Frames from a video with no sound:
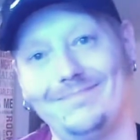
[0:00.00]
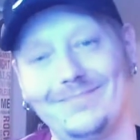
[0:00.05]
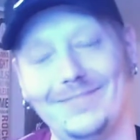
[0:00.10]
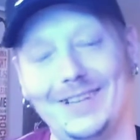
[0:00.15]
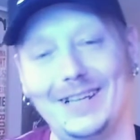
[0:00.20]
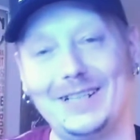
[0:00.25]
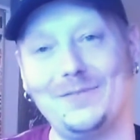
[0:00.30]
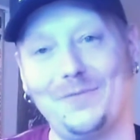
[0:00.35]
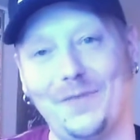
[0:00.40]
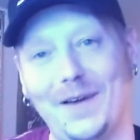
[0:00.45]

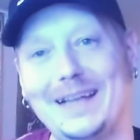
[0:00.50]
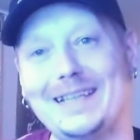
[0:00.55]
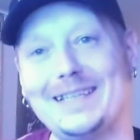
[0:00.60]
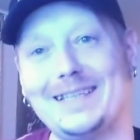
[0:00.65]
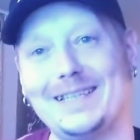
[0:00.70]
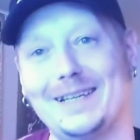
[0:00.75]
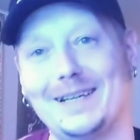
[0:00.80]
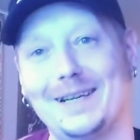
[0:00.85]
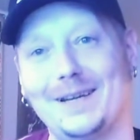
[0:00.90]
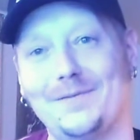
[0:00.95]
let's
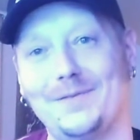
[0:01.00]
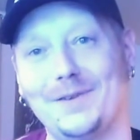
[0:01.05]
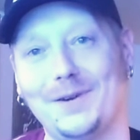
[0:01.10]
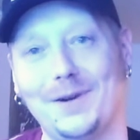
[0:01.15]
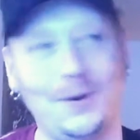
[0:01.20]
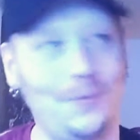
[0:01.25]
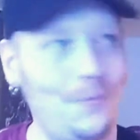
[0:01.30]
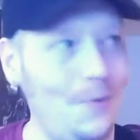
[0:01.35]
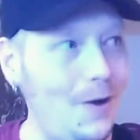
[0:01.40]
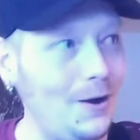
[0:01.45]
face it, if you're
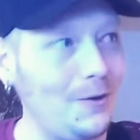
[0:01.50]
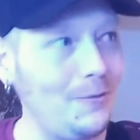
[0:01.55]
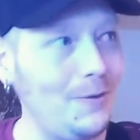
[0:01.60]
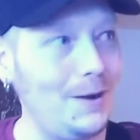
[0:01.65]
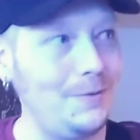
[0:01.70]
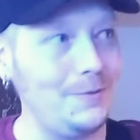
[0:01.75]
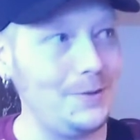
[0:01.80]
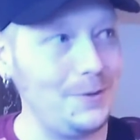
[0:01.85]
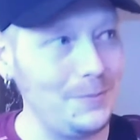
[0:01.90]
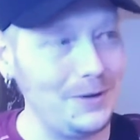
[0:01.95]
going to walk
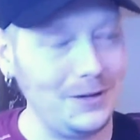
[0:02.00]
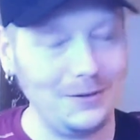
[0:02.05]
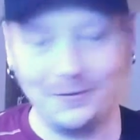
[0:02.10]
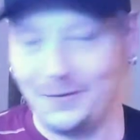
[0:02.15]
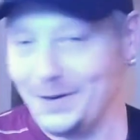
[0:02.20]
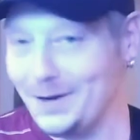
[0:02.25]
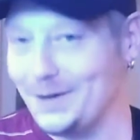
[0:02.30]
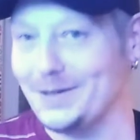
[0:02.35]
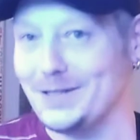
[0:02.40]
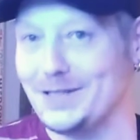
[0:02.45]
around with your middle
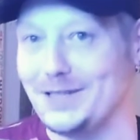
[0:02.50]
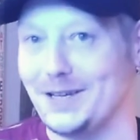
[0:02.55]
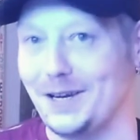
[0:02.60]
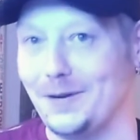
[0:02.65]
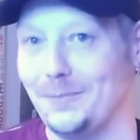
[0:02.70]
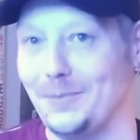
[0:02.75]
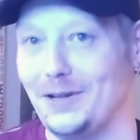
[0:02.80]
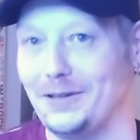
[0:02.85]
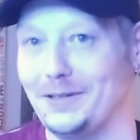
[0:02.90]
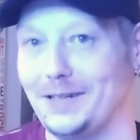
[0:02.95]
finger
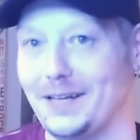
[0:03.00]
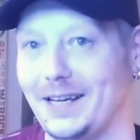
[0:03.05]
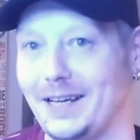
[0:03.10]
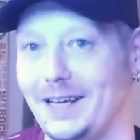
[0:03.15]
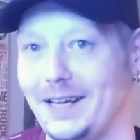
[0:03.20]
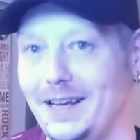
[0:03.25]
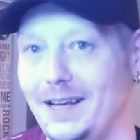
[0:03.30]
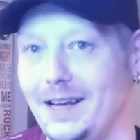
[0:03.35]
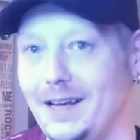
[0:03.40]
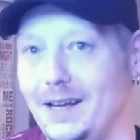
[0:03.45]
stuck up all
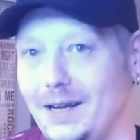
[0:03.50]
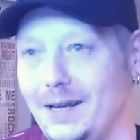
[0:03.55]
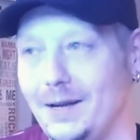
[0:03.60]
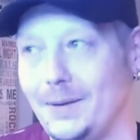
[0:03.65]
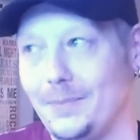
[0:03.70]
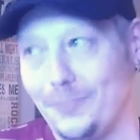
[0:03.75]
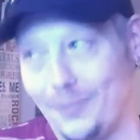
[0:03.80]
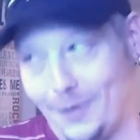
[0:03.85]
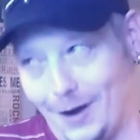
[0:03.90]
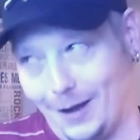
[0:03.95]
day,
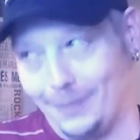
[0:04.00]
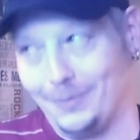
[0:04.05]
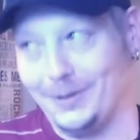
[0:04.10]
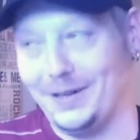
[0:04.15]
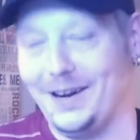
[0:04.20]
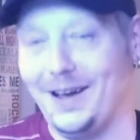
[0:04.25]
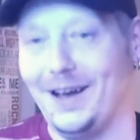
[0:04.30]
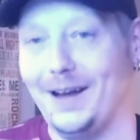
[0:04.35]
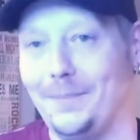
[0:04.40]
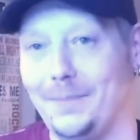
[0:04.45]

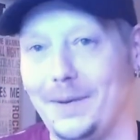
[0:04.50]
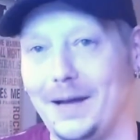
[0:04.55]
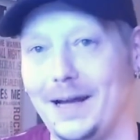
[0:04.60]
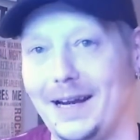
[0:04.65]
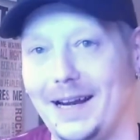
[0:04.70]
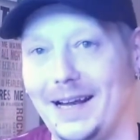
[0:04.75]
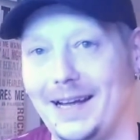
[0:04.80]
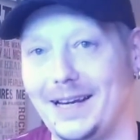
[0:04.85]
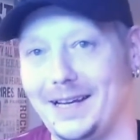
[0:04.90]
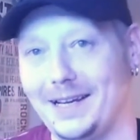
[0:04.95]
probably not a
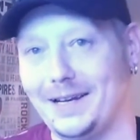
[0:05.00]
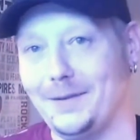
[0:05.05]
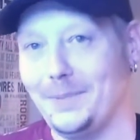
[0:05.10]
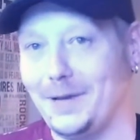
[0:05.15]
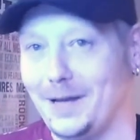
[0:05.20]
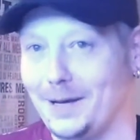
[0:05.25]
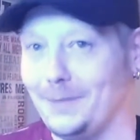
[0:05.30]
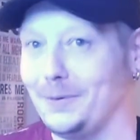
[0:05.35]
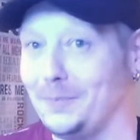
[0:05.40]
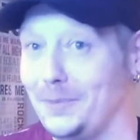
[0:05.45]
bad idea to
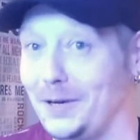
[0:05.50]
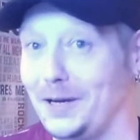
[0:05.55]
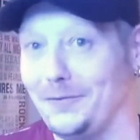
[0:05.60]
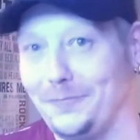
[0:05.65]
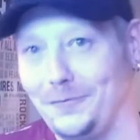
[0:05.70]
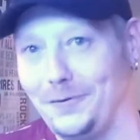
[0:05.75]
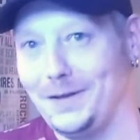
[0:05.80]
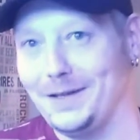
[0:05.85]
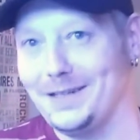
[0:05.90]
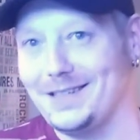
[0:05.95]
be able to make
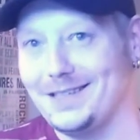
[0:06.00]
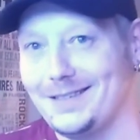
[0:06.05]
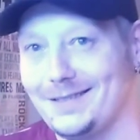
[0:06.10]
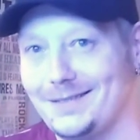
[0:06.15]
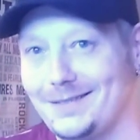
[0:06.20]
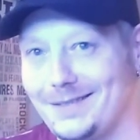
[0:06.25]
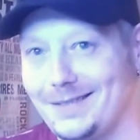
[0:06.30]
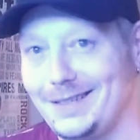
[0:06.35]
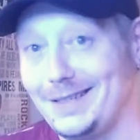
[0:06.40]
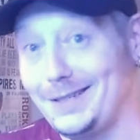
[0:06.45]
a
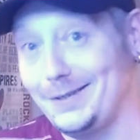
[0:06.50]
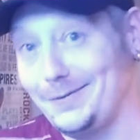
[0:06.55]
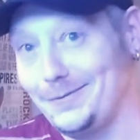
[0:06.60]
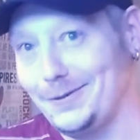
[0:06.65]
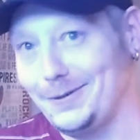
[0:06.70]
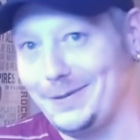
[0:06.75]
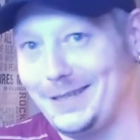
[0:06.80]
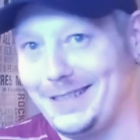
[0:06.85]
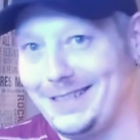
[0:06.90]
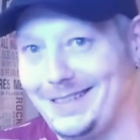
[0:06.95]
fist. You know
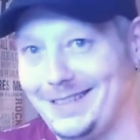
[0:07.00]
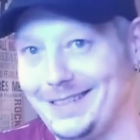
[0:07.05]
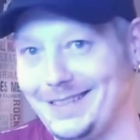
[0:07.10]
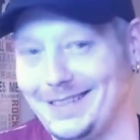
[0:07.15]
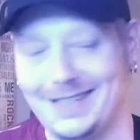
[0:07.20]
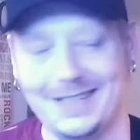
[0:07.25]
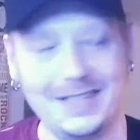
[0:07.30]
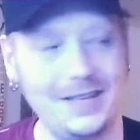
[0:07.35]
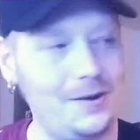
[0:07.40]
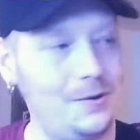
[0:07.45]
what I mean?
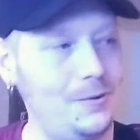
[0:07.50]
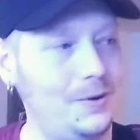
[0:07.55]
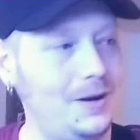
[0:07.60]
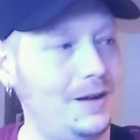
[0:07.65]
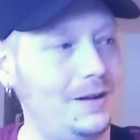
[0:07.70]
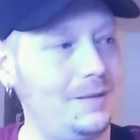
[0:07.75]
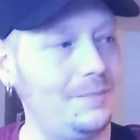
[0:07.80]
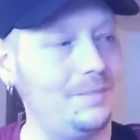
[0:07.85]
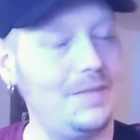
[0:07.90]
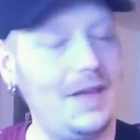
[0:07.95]

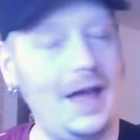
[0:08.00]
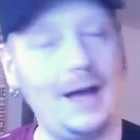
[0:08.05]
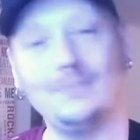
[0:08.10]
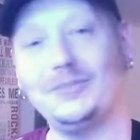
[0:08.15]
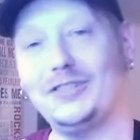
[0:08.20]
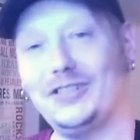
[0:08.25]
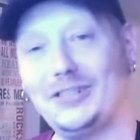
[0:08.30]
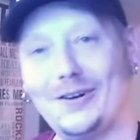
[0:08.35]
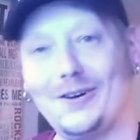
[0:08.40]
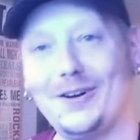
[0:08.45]
So
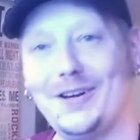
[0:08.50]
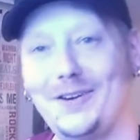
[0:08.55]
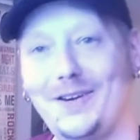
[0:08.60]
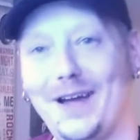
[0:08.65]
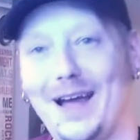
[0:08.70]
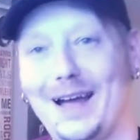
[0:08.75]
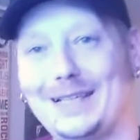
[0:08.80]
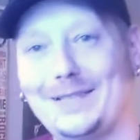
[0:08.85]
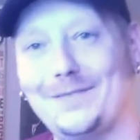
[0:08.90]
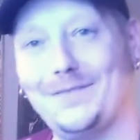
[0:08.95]
I'm sure you
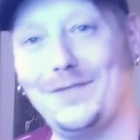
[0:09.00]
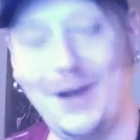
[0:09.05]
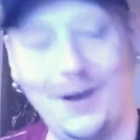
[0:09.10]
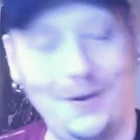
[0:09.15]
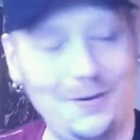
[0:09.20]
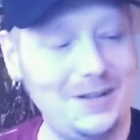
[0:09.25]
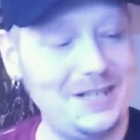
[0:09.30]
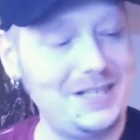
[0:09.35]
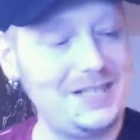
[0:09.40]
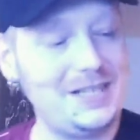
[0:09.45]
guys have
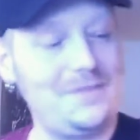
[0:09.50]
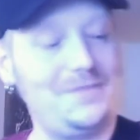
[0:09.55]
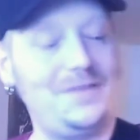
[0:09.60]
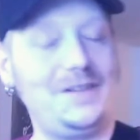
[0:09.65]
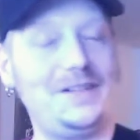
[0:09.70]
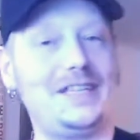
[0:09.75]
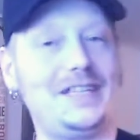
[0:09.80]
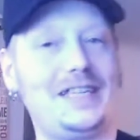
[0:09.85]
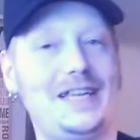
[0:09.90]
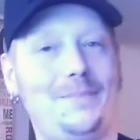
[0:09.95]
noticed
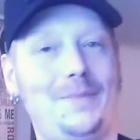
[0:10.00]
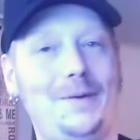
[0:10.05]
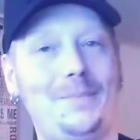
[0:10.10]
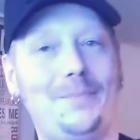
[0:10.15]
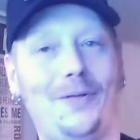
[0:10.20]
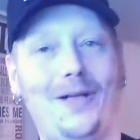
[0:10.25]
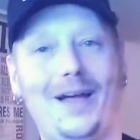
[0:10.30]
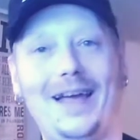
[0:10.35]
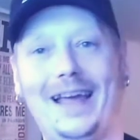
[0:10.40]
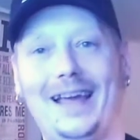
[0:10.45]
if you see me
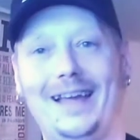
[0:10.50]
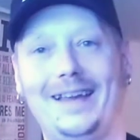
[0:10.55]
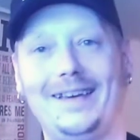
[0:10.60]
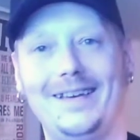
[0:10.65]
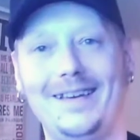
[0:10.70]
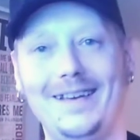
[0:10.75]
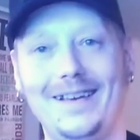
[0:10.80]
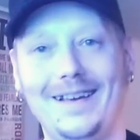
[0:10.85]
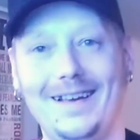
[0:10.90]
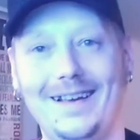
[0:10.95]
playing,
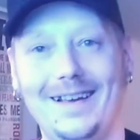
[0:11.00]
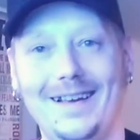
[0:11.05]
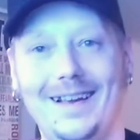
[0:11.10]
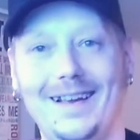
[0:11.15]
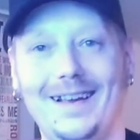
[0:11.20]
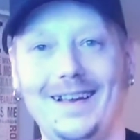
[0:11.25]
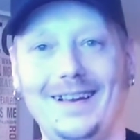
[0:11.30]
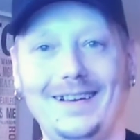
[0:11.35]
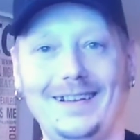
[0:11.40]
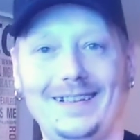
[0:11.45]

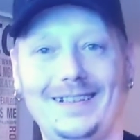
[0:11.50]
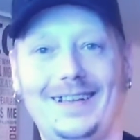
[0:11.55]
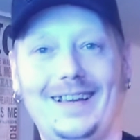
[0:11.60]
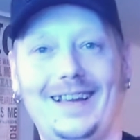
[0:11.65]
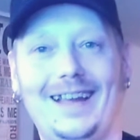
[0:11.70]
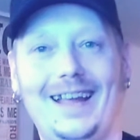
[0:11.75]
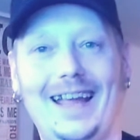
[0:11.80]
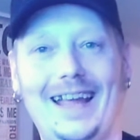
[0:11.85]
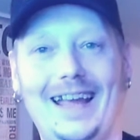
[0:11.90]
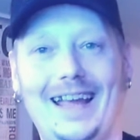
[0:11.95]

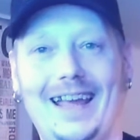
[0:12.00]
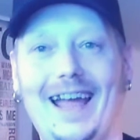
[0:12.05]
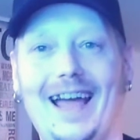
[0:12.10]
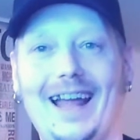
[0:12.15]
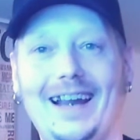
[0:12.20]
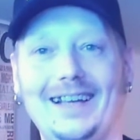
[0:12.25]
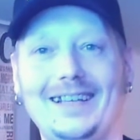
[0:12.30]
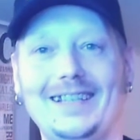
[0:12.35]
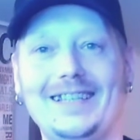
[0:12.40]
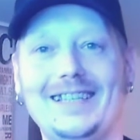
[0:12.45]
it
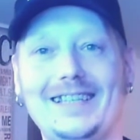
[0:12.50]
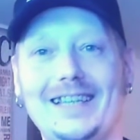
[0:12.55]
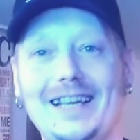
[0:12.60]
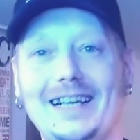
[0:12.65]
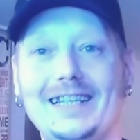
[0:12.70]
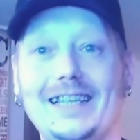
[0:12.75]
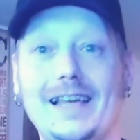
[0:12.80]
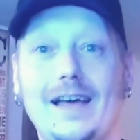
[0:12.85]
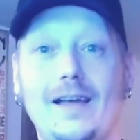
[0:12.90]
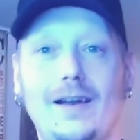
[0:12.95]
kind of
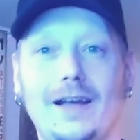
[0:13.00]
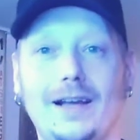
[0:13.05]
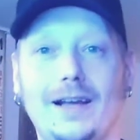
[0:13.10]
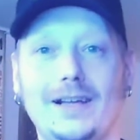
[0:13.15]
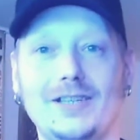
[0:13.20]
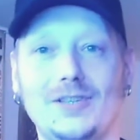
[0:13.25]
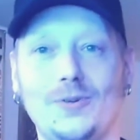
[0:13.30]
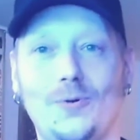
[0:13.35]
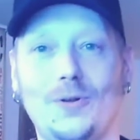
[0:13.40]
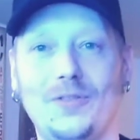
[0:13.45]
sticks out like
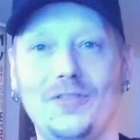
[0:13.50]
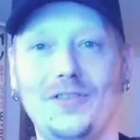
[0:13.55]
a sore